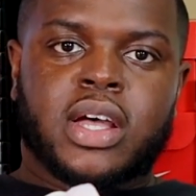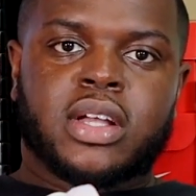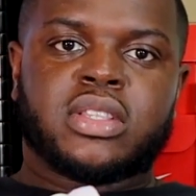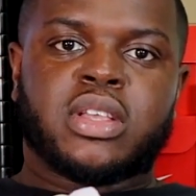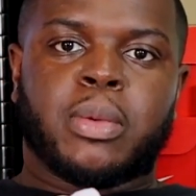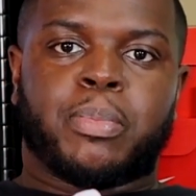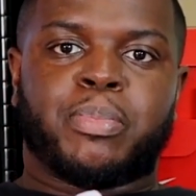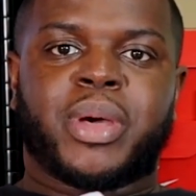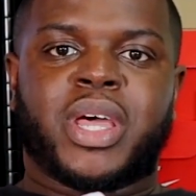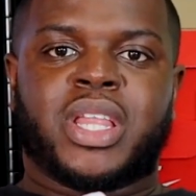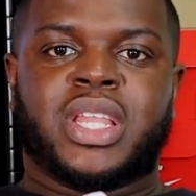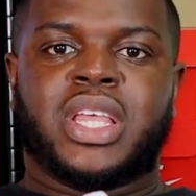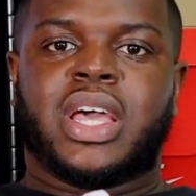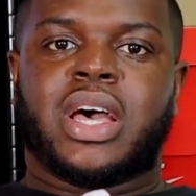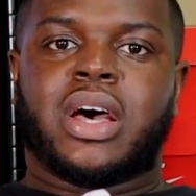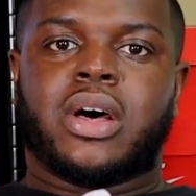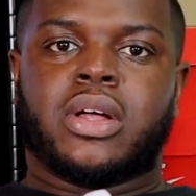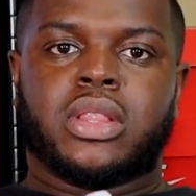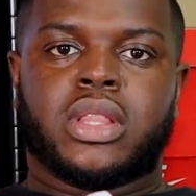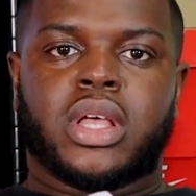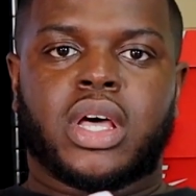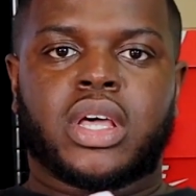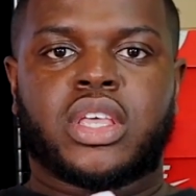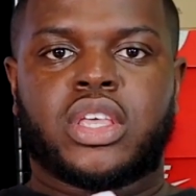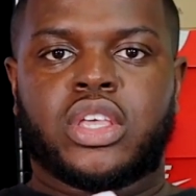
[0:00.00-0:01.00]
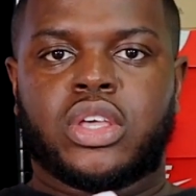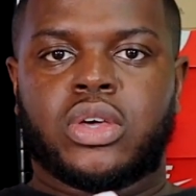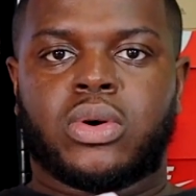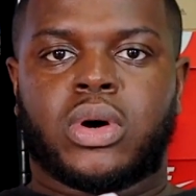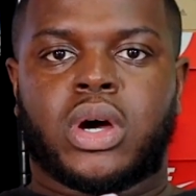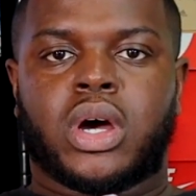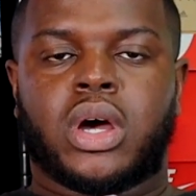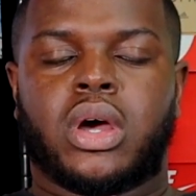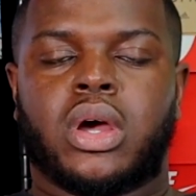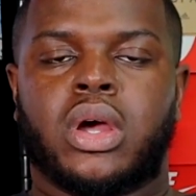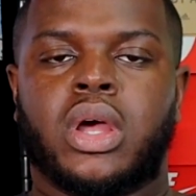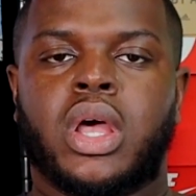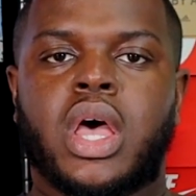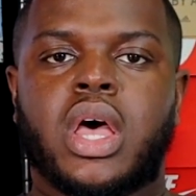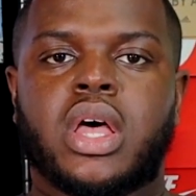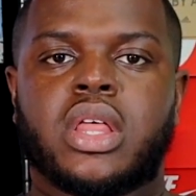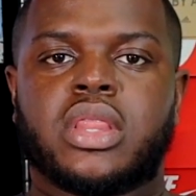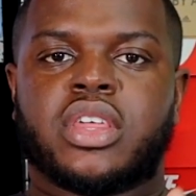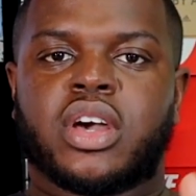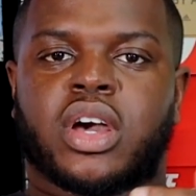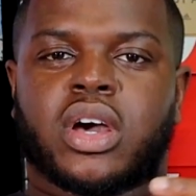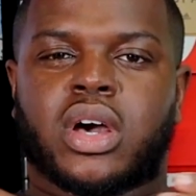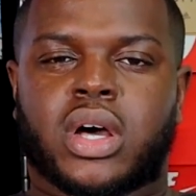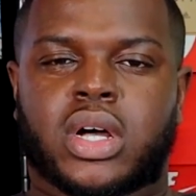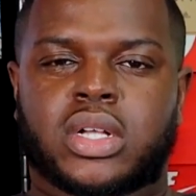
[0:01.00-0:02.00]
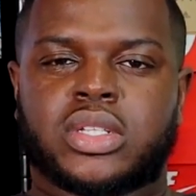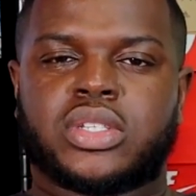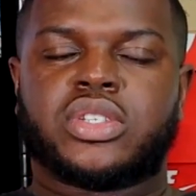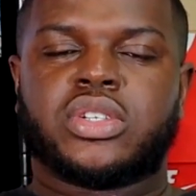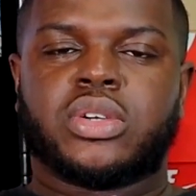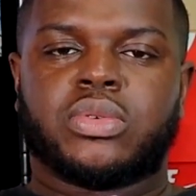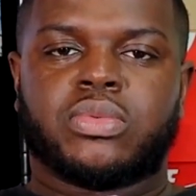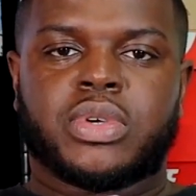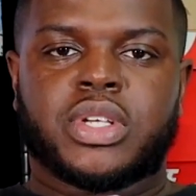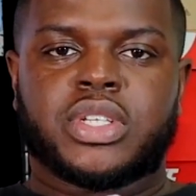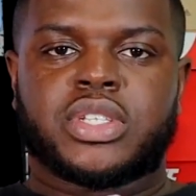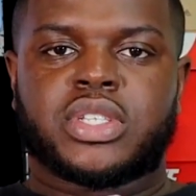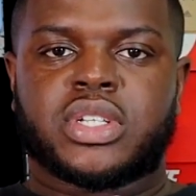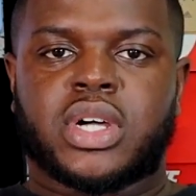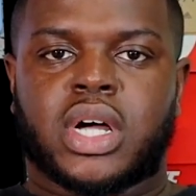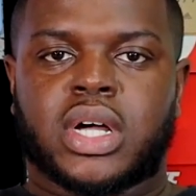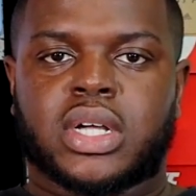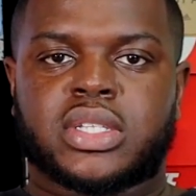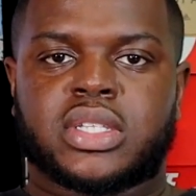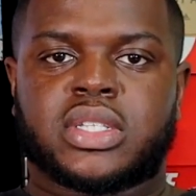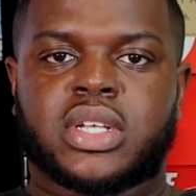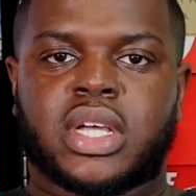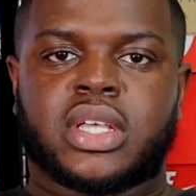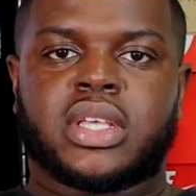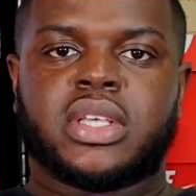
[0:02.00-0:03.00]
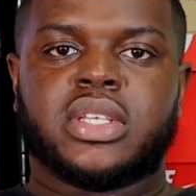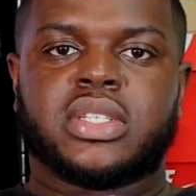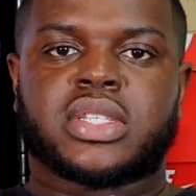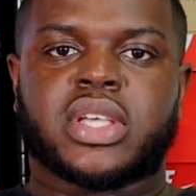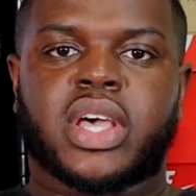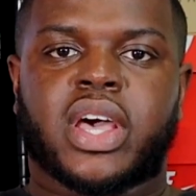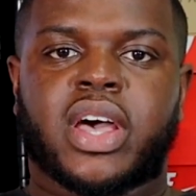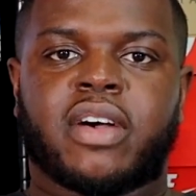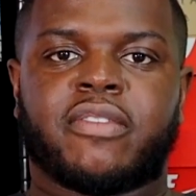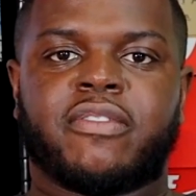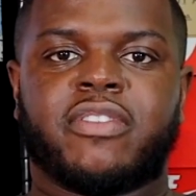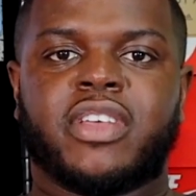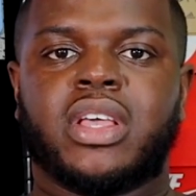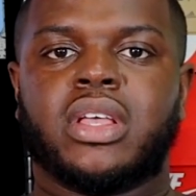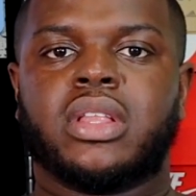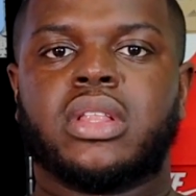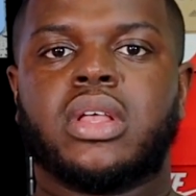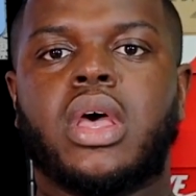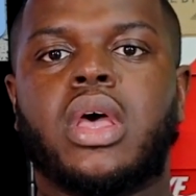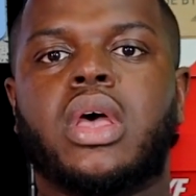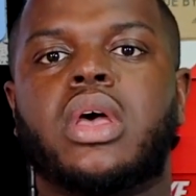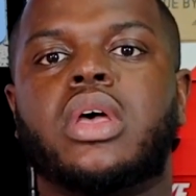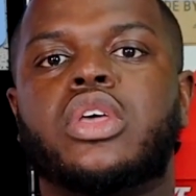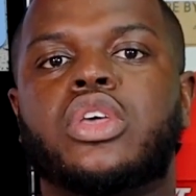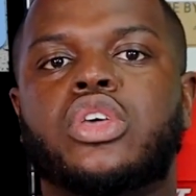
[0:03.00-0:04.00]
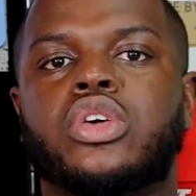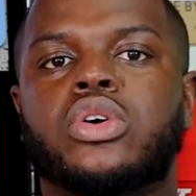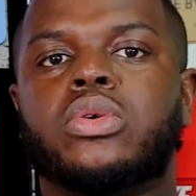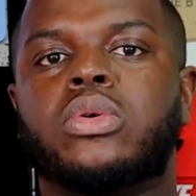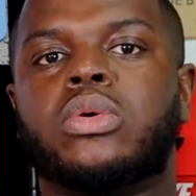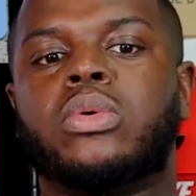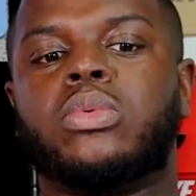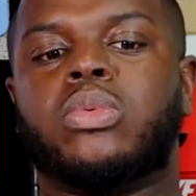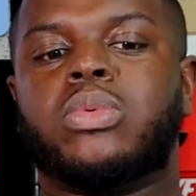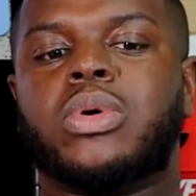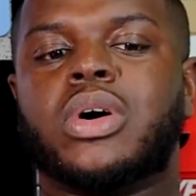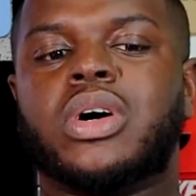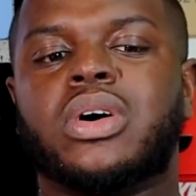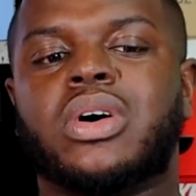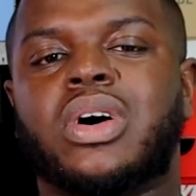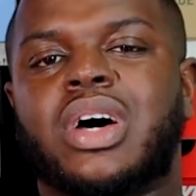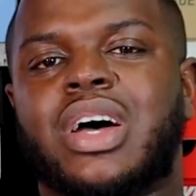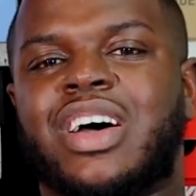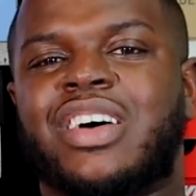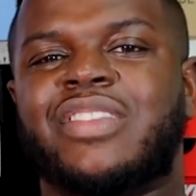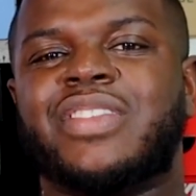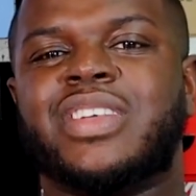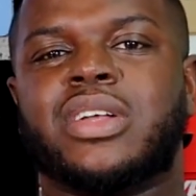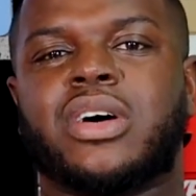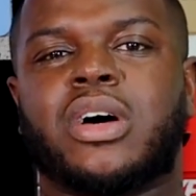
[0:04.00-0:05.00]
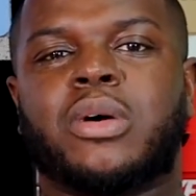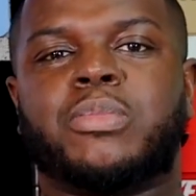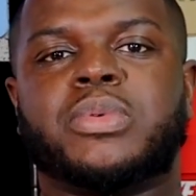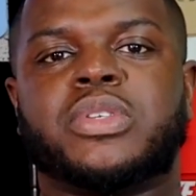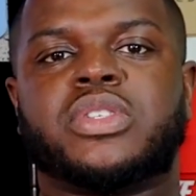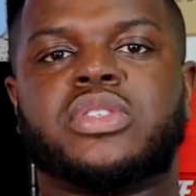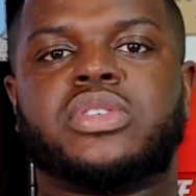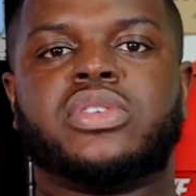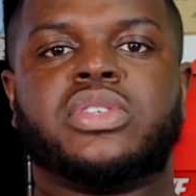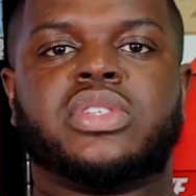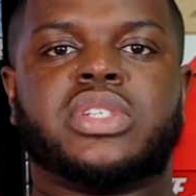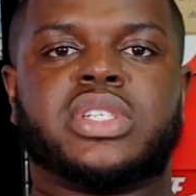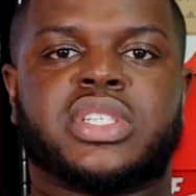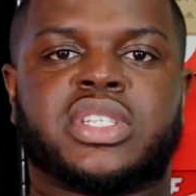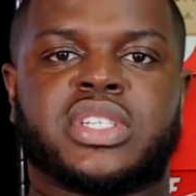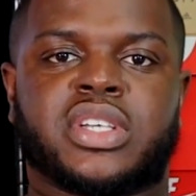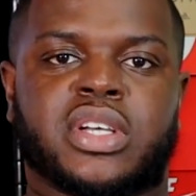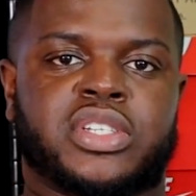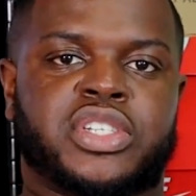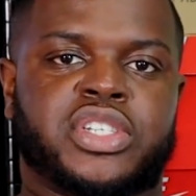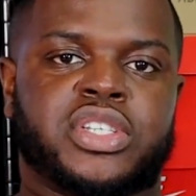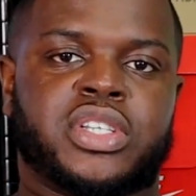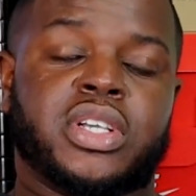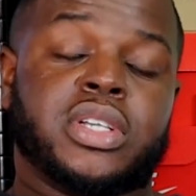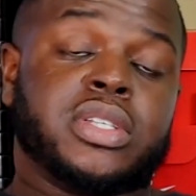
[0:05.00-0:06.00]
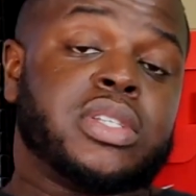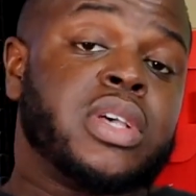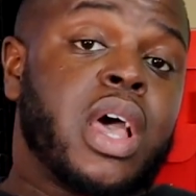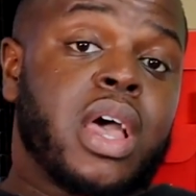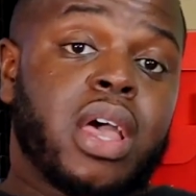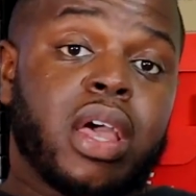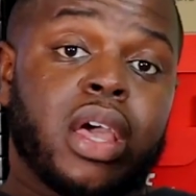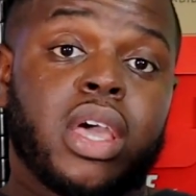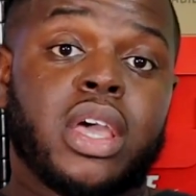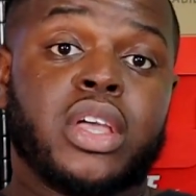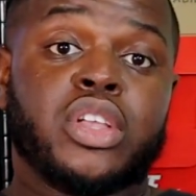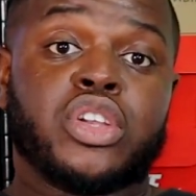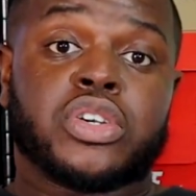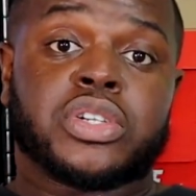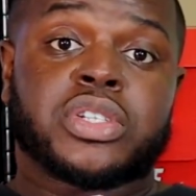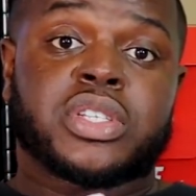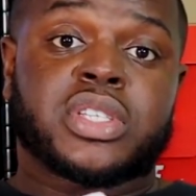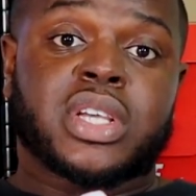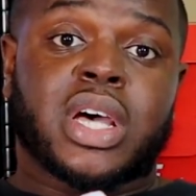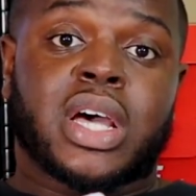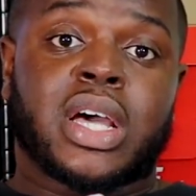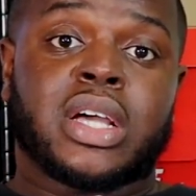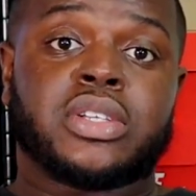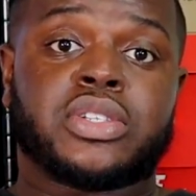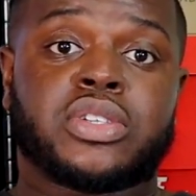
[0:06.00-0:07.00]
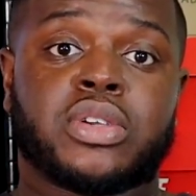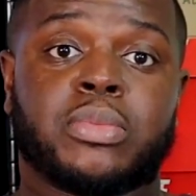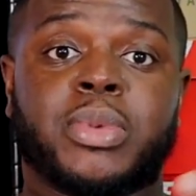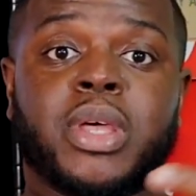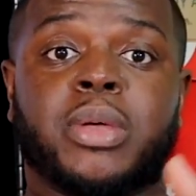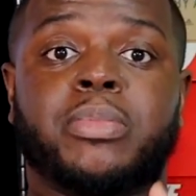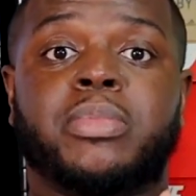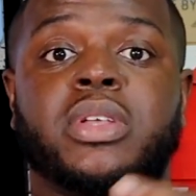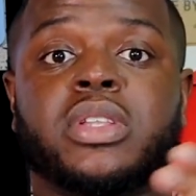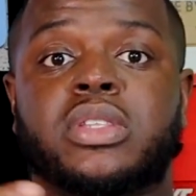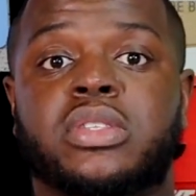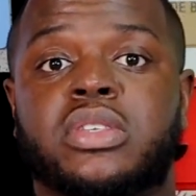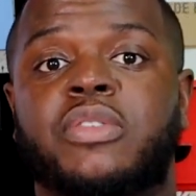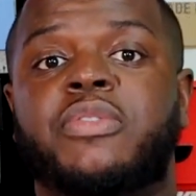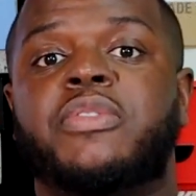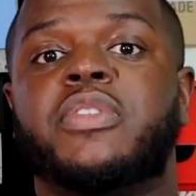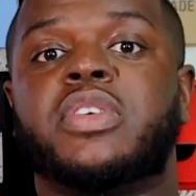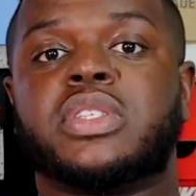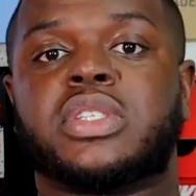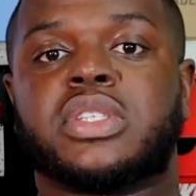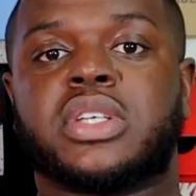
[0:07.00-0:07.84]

depending how lucky you are, the constant restocks Nike's having, you will have an opportunity to touch these in your size or maybe in different